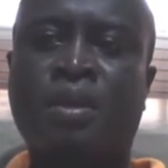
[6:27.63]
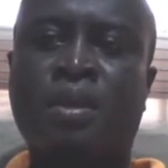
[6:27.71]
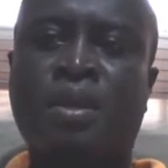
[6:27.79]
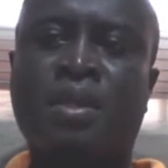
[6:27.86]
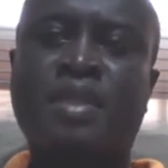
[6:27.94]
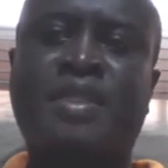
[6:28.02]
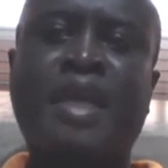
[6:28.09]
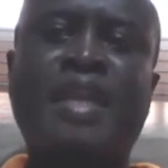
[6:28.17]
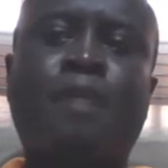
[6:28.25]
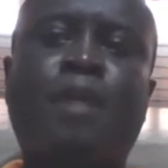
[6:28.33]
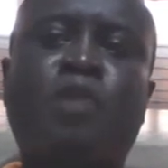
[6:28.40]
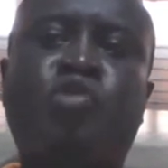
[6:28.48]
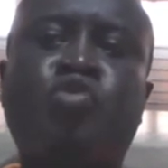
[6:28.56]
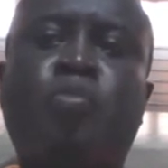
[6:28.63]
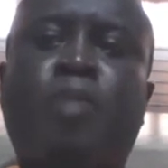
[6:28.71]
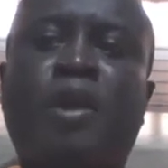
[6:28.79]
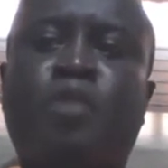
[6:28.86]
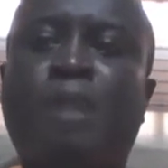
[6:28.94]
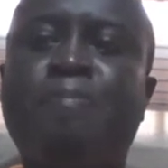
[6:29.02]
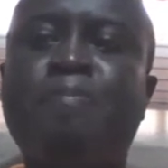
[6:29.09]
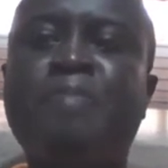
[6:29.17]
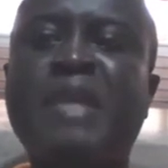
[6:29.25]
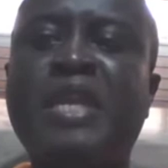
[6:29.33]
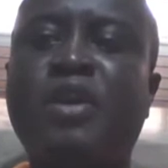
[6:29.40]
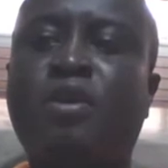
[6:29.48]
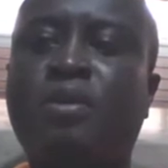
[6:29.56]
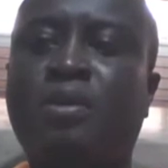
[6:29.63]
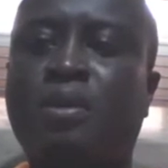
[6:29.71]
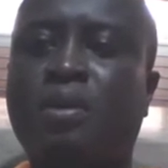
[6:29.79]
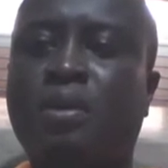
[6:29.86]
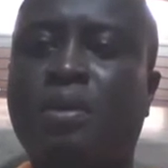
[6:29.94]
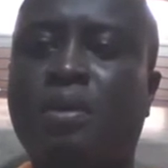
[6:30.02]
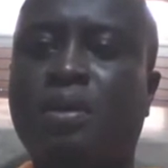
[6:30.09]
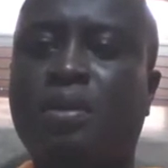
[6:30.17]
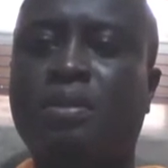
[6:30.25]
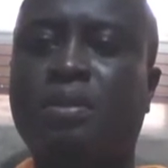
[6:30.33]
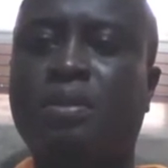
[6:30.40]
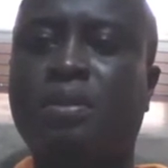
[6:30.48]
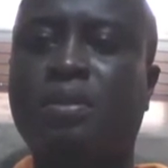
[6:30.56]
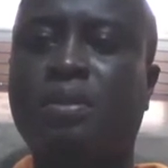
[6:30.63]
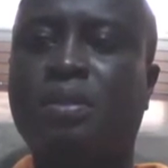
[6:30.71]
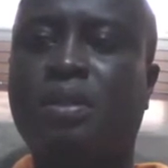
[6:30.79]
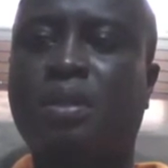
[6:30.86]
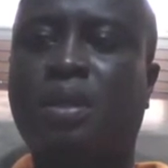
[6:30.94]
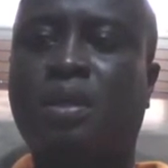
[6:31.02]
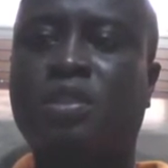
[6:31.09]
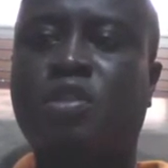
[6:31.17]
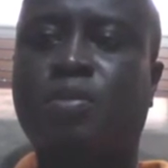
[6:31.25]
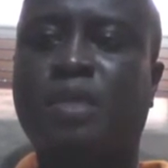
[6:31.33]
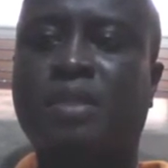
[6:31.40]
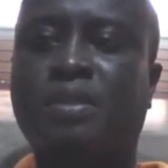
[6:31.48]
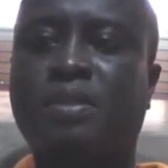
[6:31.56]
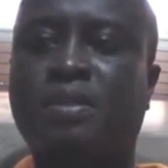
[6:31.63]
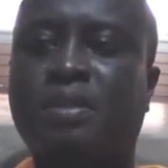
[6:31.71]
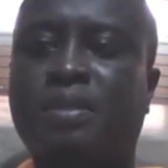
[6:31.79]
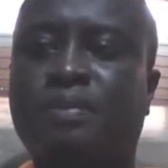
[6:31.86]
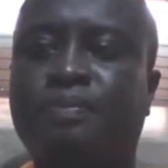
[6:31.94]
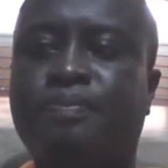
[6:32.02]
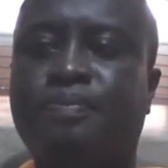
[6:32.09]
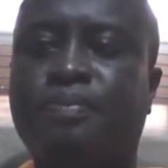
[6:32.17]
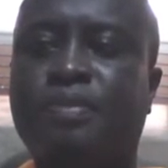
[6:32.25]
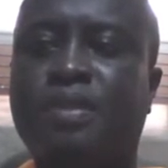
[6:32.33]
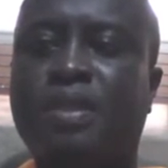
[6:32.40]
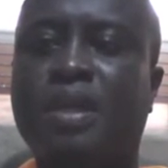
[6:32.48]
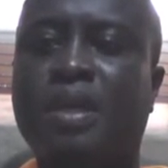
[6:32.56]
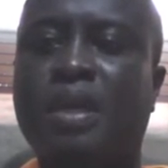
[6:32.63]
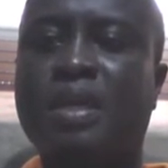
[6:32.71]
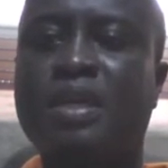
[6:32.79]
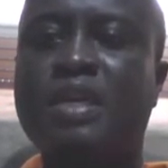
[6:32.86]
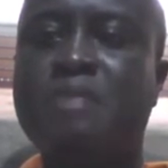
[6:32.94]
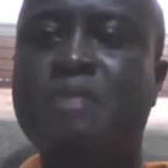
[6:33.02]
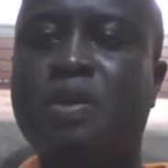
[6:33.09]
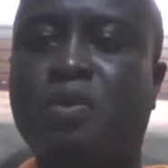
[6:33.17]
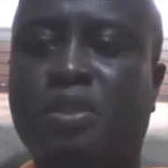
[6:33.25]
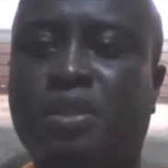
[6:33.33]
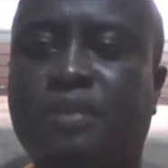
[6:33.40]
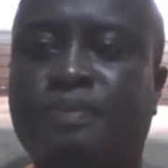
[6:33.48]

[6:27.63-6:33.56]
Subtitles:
they studied about 2.1 million customers and emails,